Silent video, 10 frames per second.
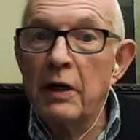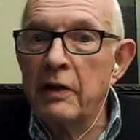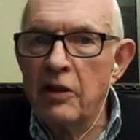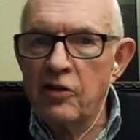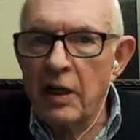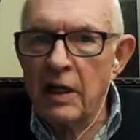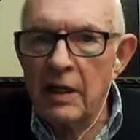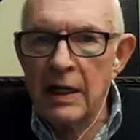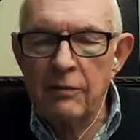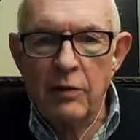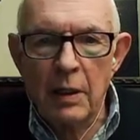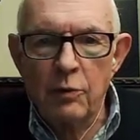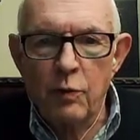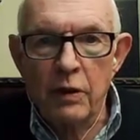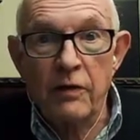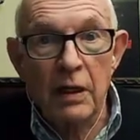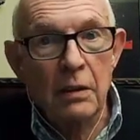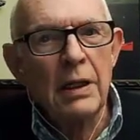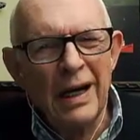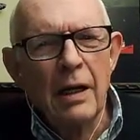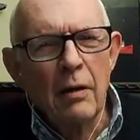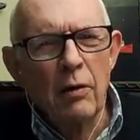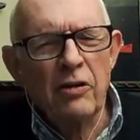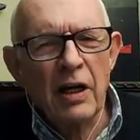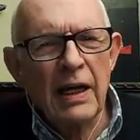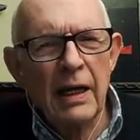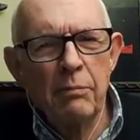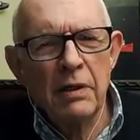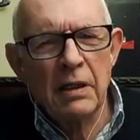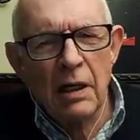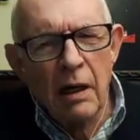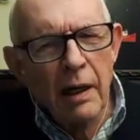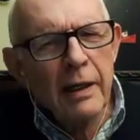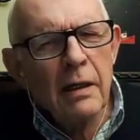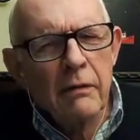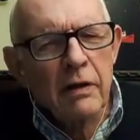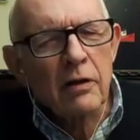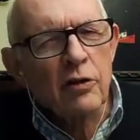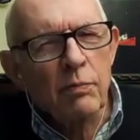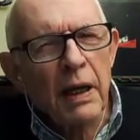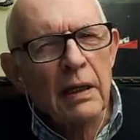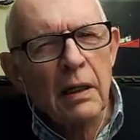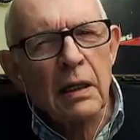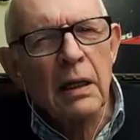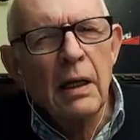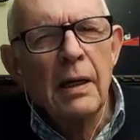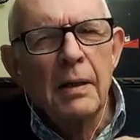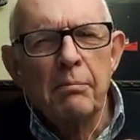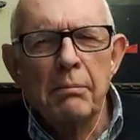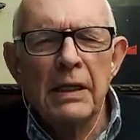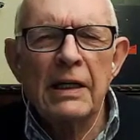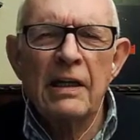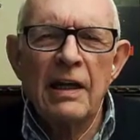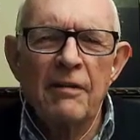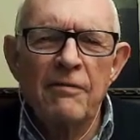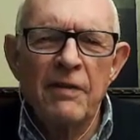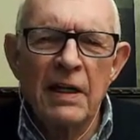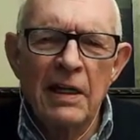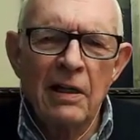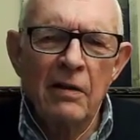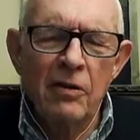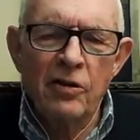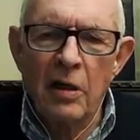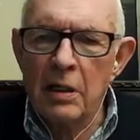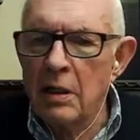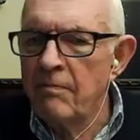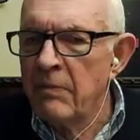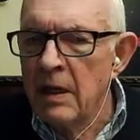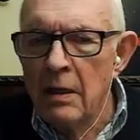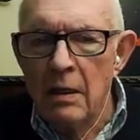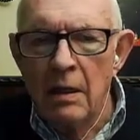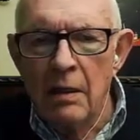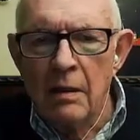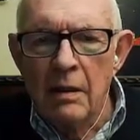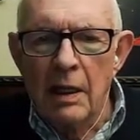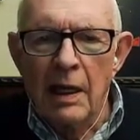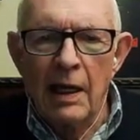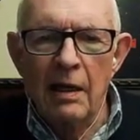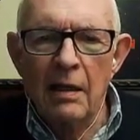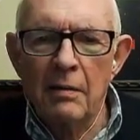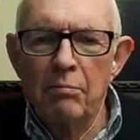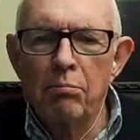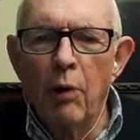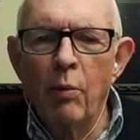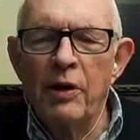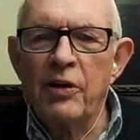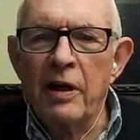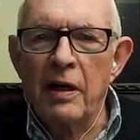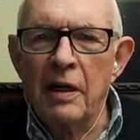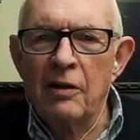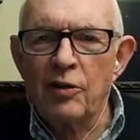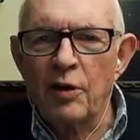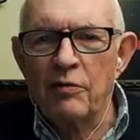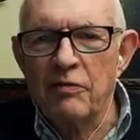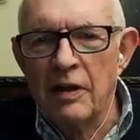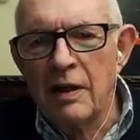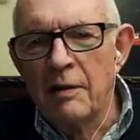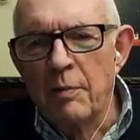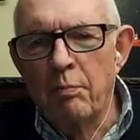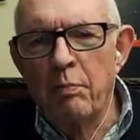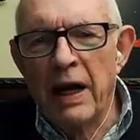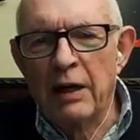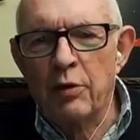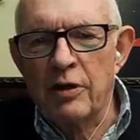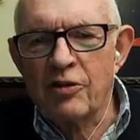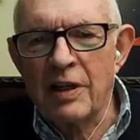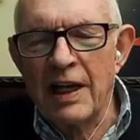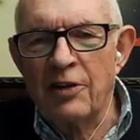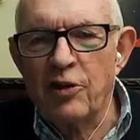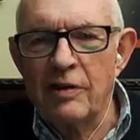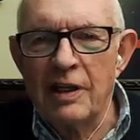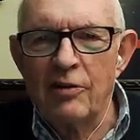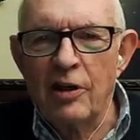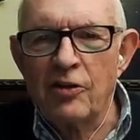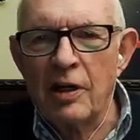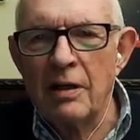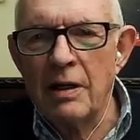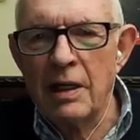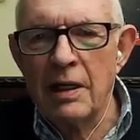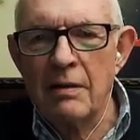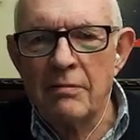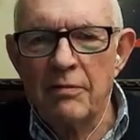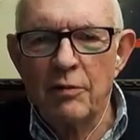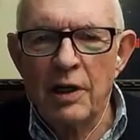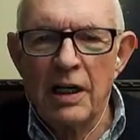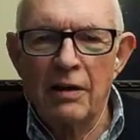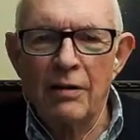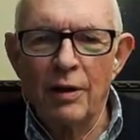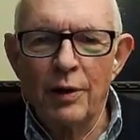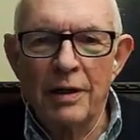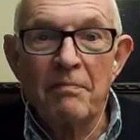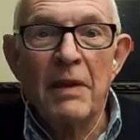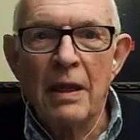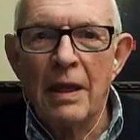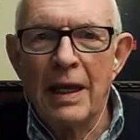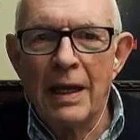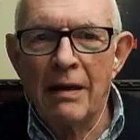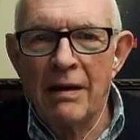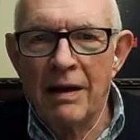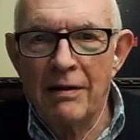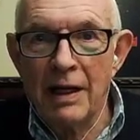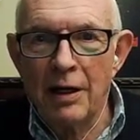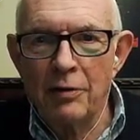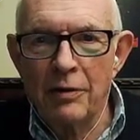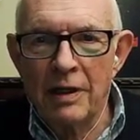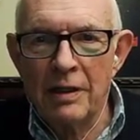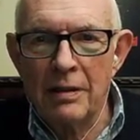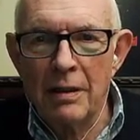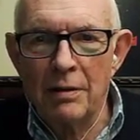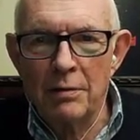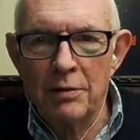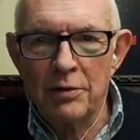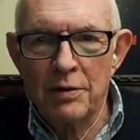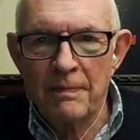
that's 9.5 times book value, which I had been kind of expecting might have held a stock. Had a momentary sort of backwards glance and then just said, we're heading lower, and down it goes.